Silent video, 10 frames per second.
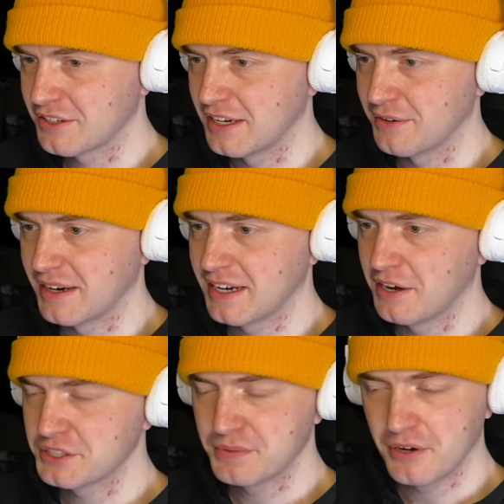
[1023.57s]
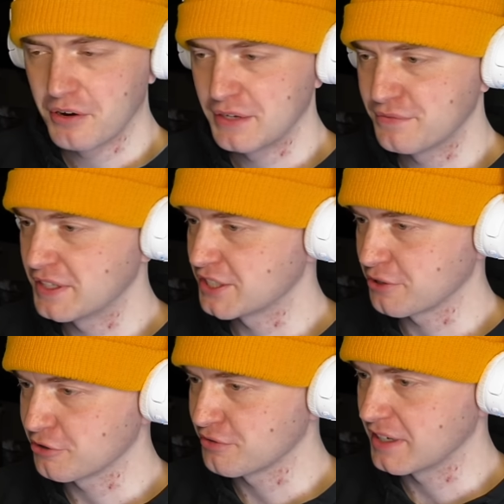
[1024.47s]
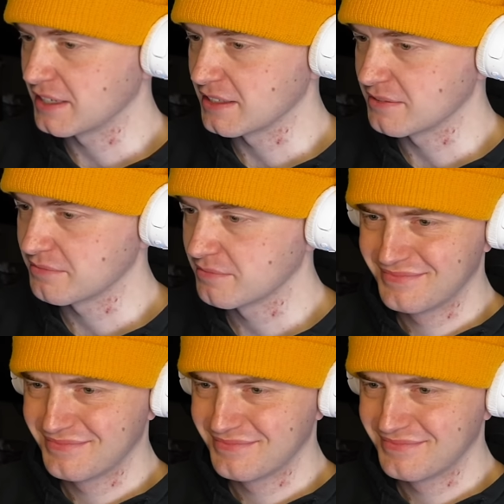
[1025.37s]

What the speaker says: Okay, right now it's been only physical training then.